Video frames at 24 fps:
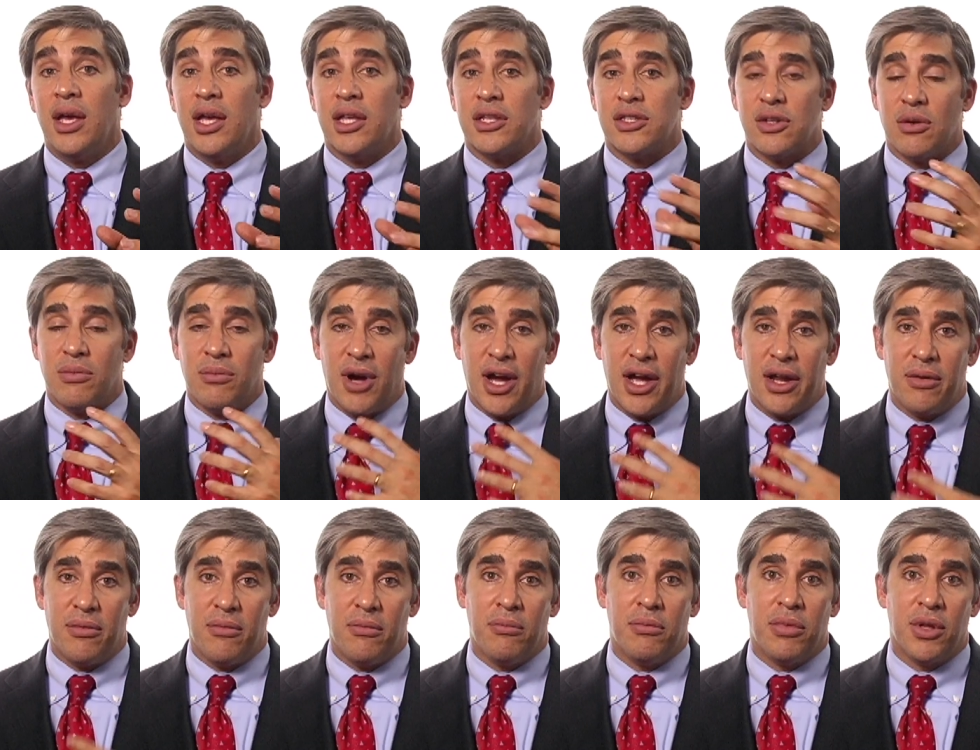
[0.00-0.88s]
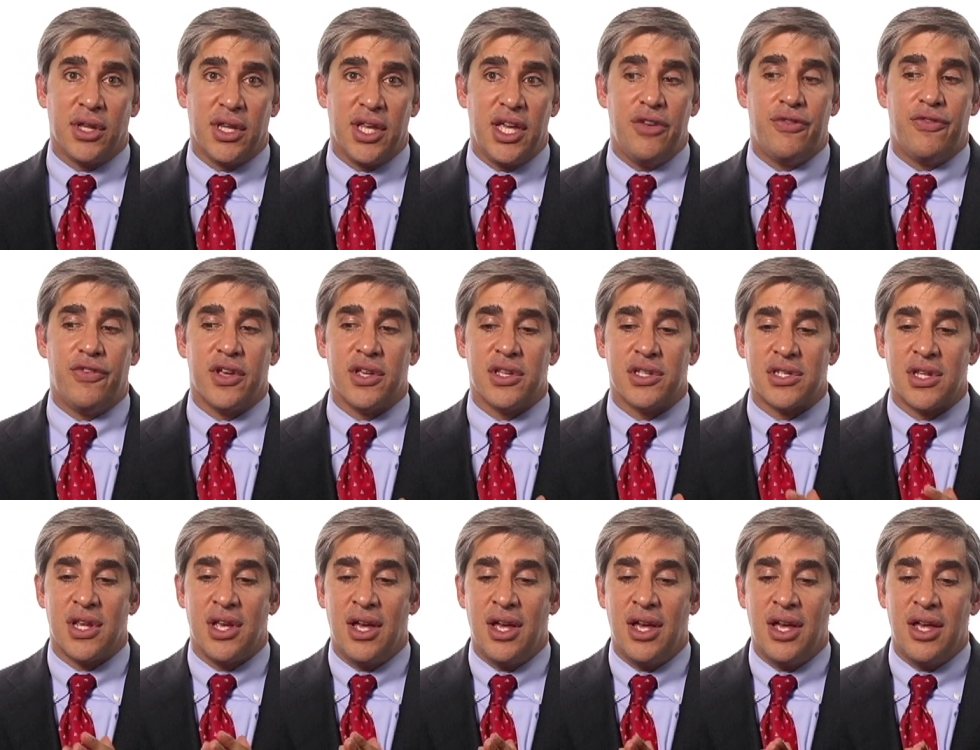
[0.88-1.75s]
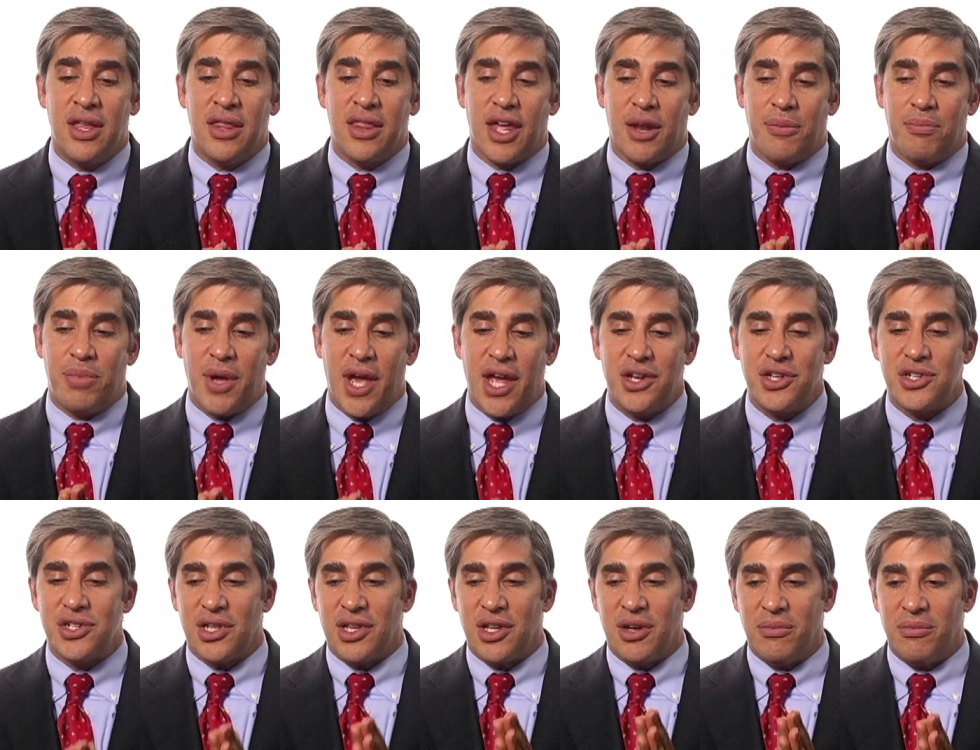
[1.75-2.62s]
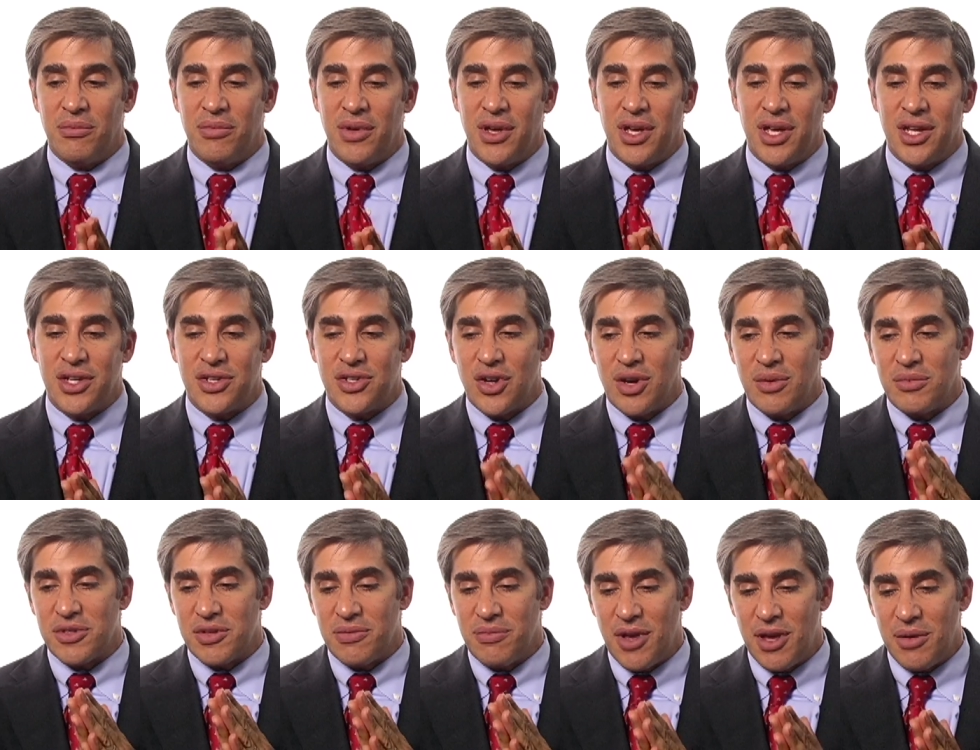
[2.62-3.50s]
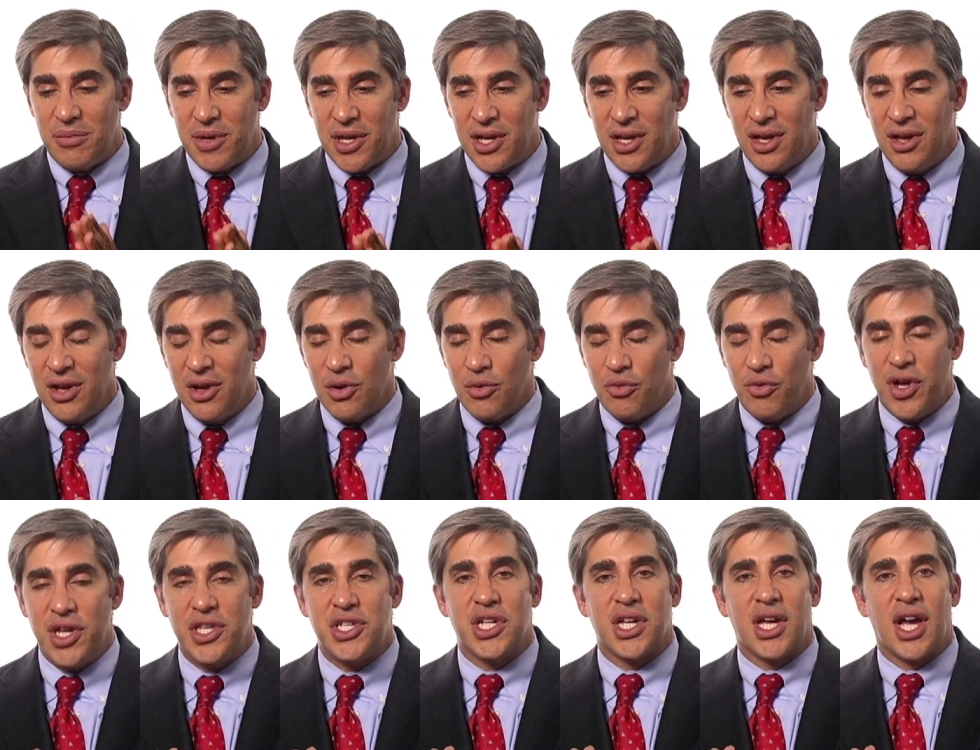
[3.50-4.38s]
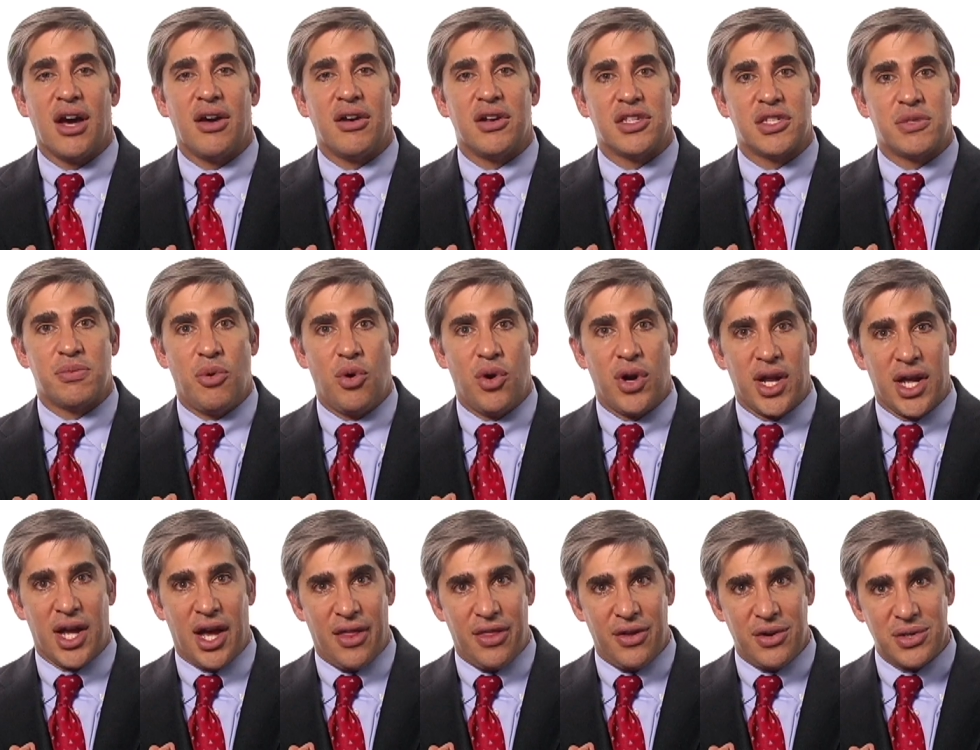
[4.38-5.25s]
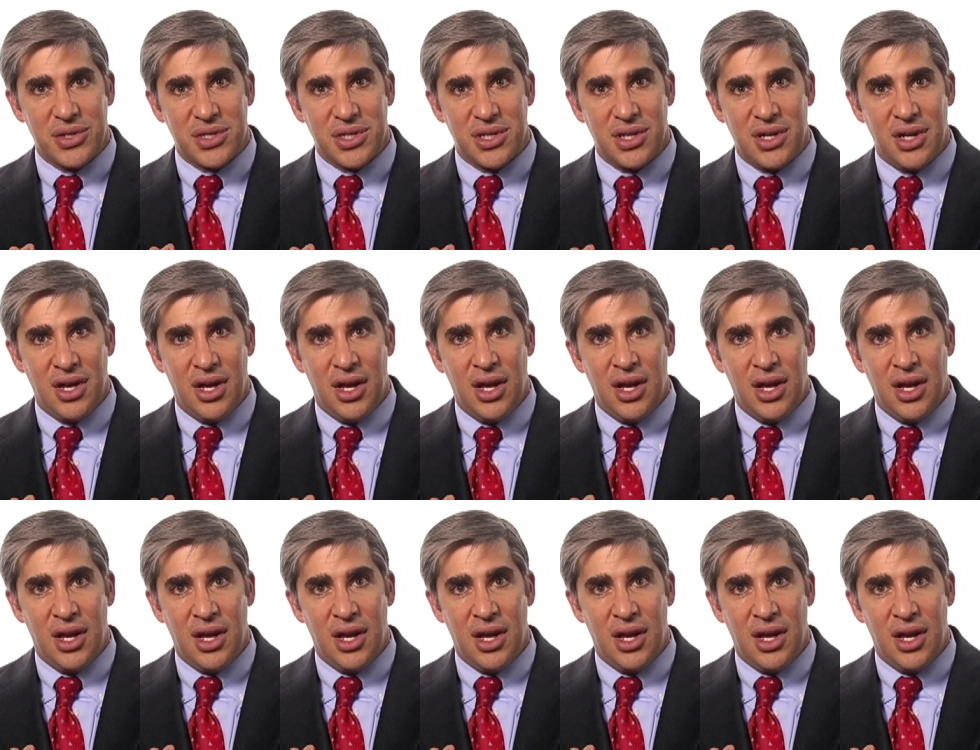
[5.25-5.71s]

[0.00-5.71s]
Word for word: And so my belief is that pendulum, in terms of maybe reaching out and supporting others,